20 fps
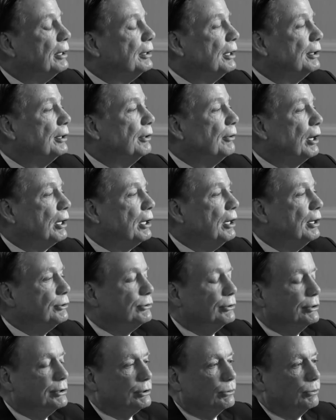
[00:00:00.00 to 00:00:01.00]
And then there are
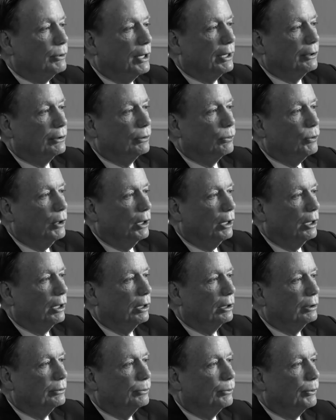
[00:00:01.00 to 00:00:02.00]
countries around the
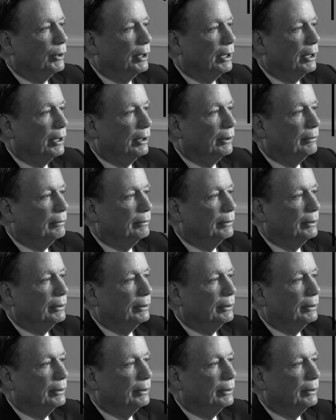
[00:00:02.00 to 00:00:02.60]
world where